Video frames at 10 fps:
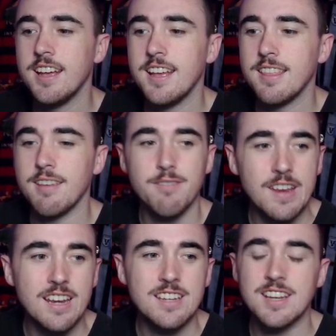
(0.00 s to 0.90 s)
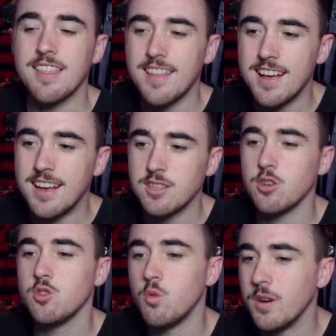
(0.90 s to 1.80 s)
They finished last,
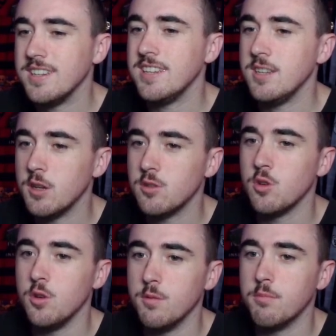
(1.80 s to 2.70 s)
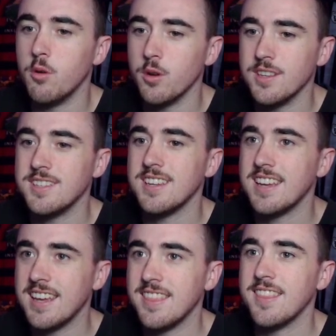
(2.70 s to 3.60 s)
22 points
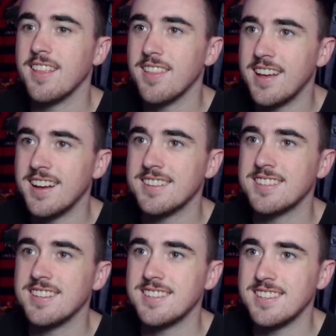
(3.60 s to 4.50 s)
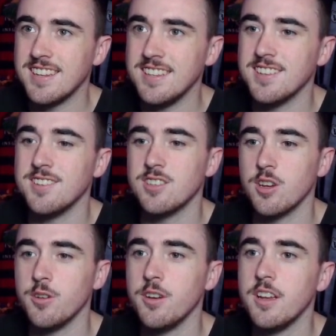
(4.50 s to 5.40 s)
in the last season.
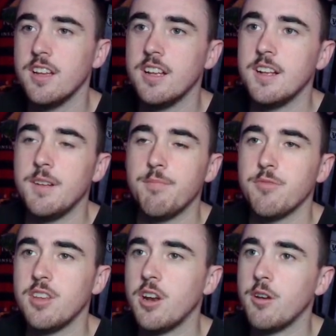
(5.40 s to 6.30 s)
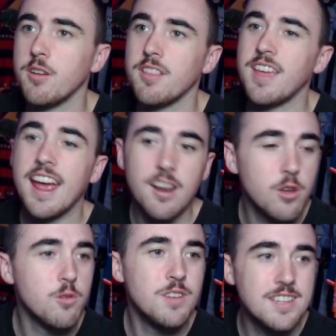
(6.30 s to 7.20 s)
So, they had a
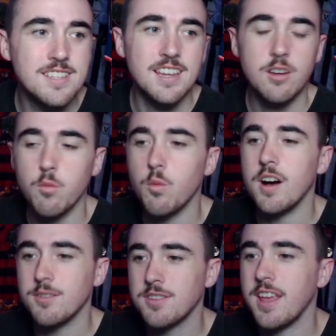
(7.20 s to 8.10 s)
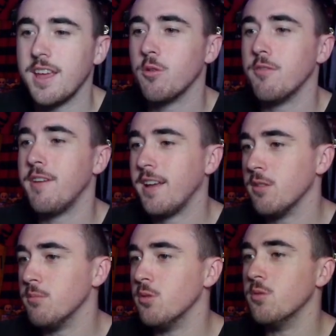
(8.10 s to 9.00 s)
good stint whilst they were
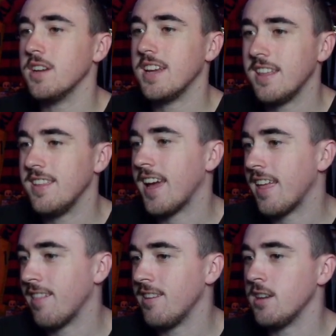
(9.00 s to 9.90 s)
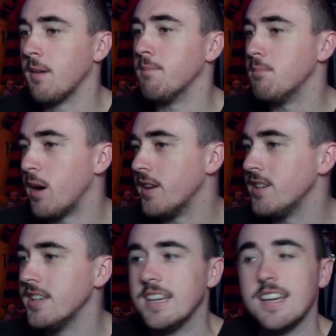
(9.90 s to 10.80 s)
available in the A-League, but
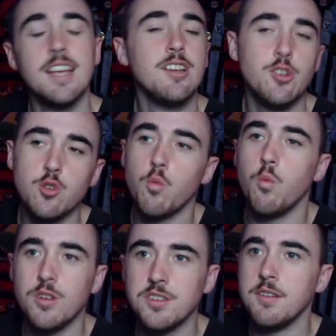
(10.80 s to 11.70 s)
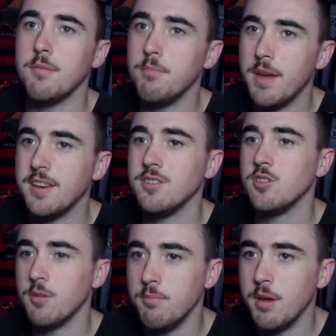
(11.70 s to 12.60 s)
it just wasn't meant
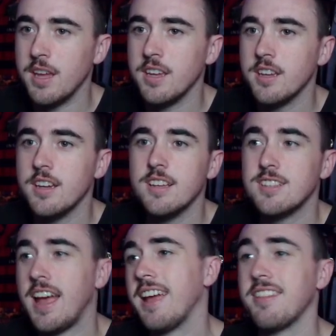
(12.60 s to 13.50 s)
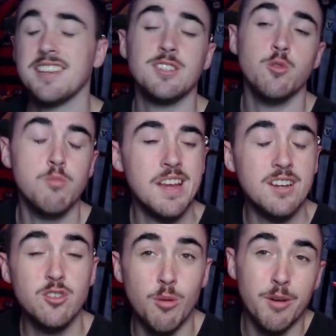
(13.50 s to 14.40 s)
to be. A-League still
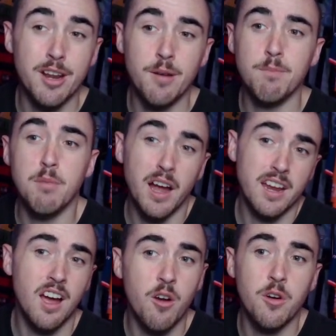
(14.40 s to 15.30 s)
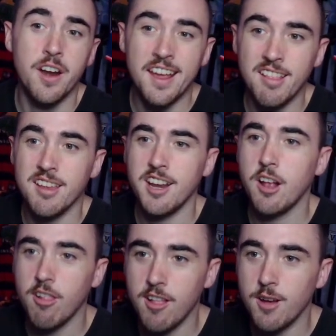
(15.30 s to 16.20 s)
being dominated by current A-League
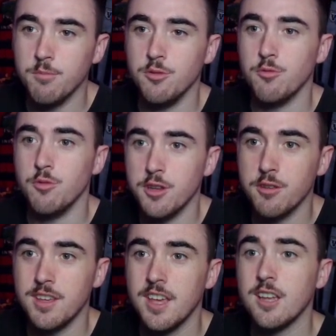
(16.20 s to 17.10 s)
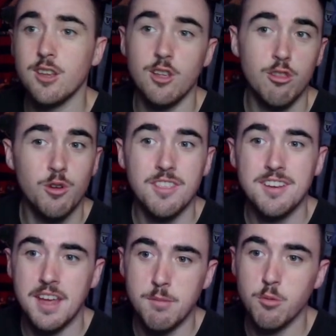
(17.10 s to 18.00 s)
clubs, really. You look at the
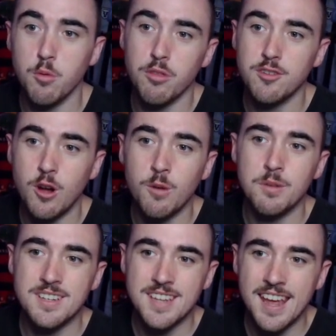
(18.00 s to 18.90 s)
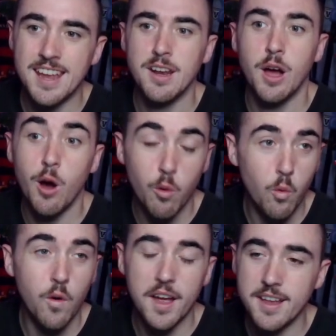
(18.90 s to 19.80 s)
table, the top 10 are
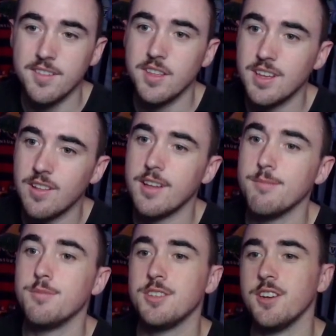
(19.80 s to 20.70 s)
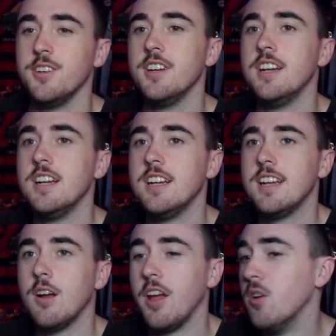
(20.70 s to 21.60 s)
all A-League clubs,
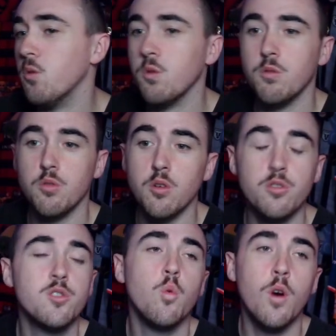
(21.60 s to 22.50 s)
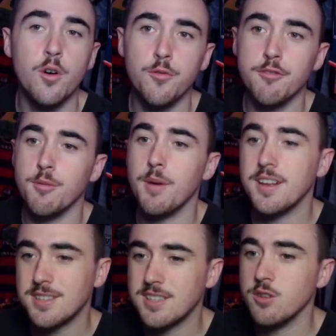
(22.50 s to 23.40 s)
and all 12 of them
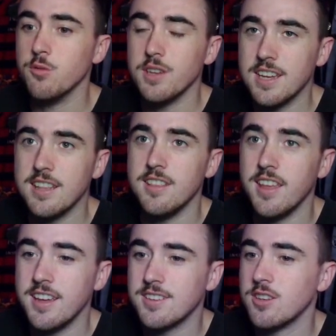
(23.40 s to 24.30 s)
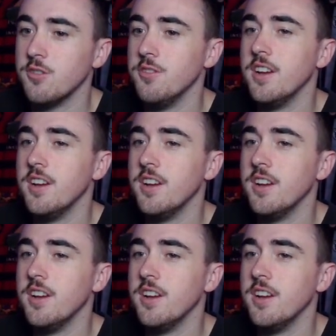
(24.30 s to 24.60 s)
are still in there, so